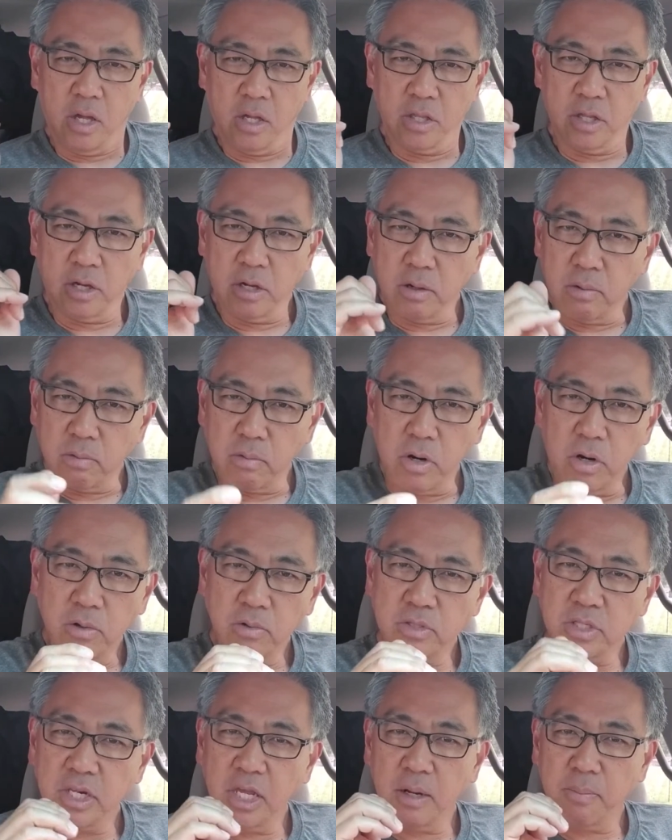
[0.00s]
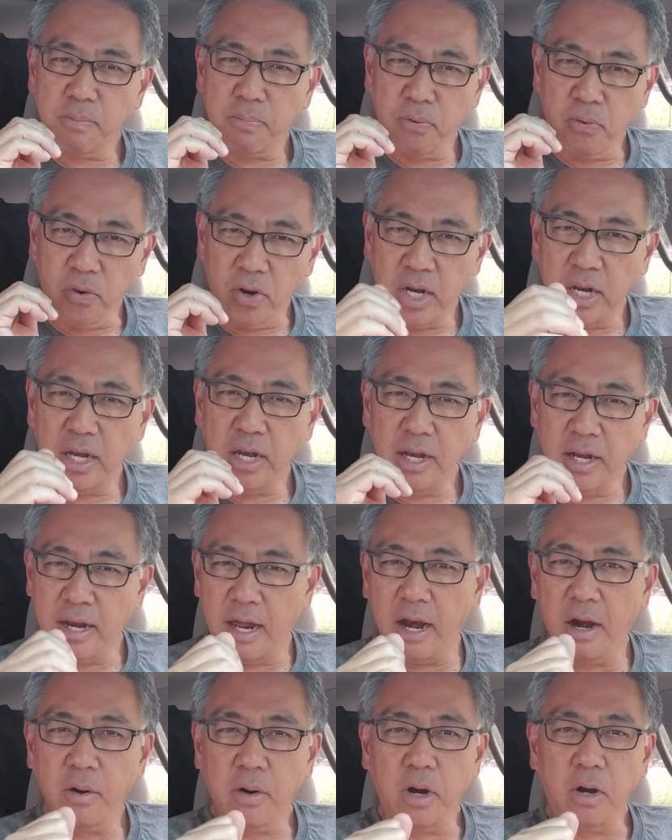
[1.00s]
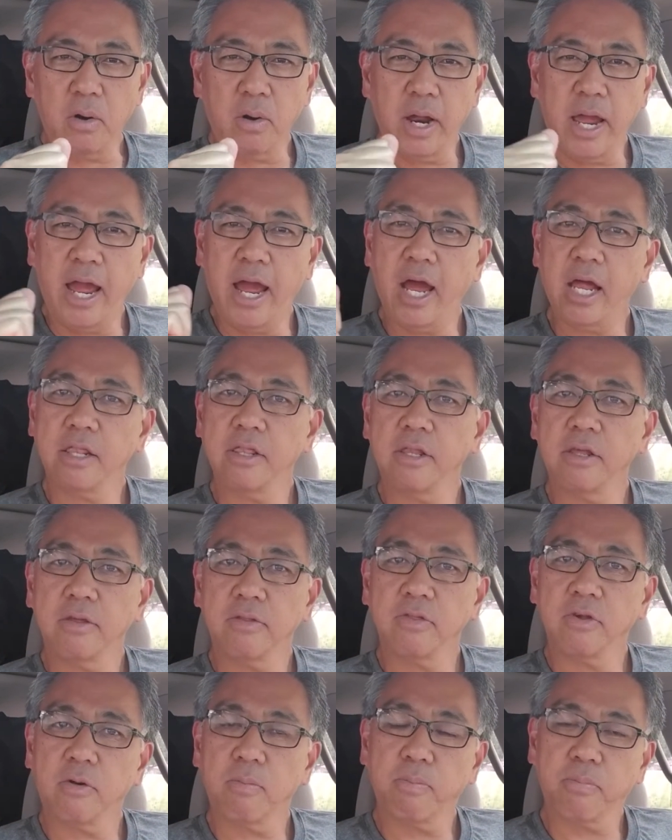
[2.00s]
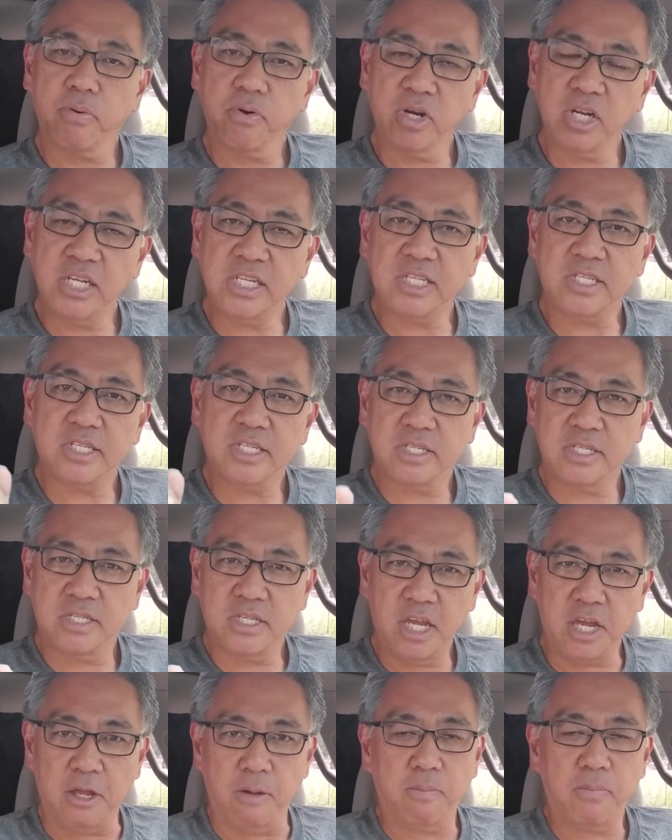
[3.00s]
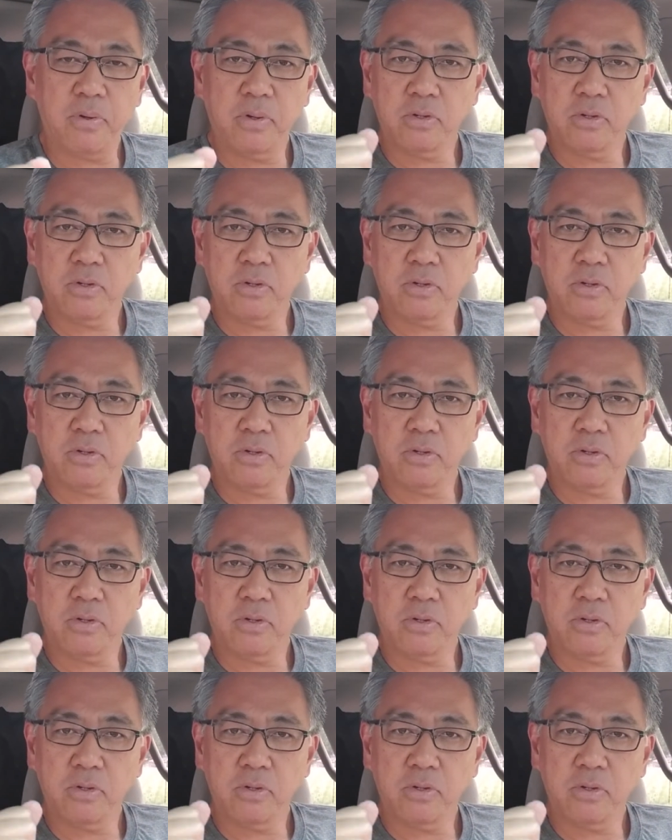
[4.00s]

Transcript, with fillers: the roads get pretty narrow and they're pretty steep